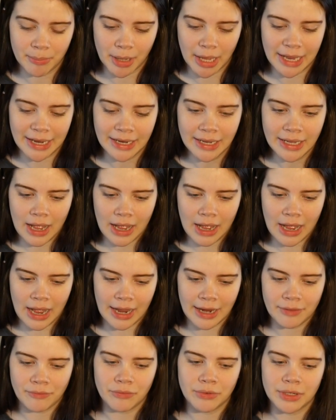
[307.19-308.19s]
but
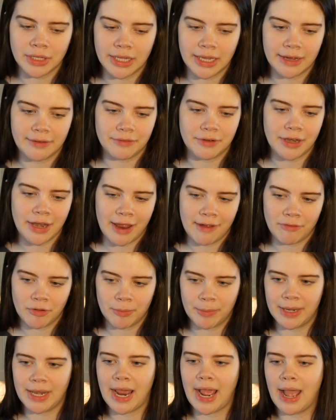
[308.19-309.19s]
I really have never
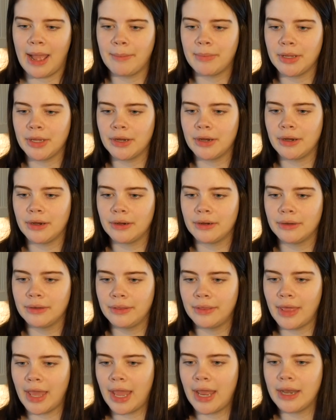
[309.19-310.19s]
been happier
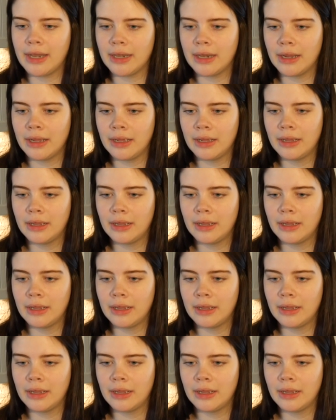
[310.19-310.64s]
than